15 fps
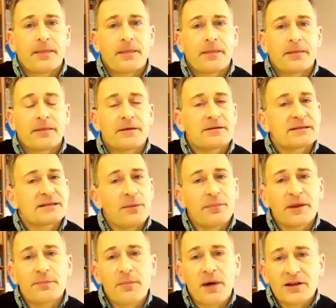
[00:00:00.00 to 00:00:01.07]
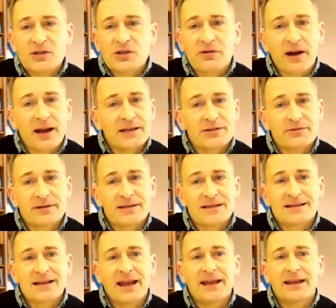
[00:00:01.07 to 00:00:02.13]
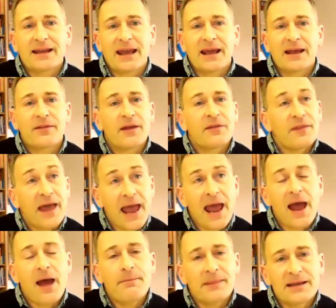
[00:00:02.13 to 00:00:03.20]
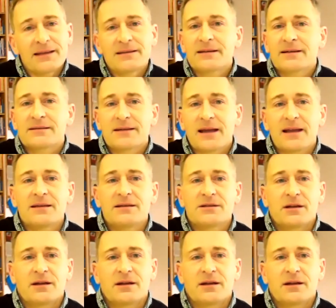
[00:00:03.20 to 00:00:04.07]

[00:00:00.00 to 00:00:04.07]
There's something much greater at stake here than their immediate danger.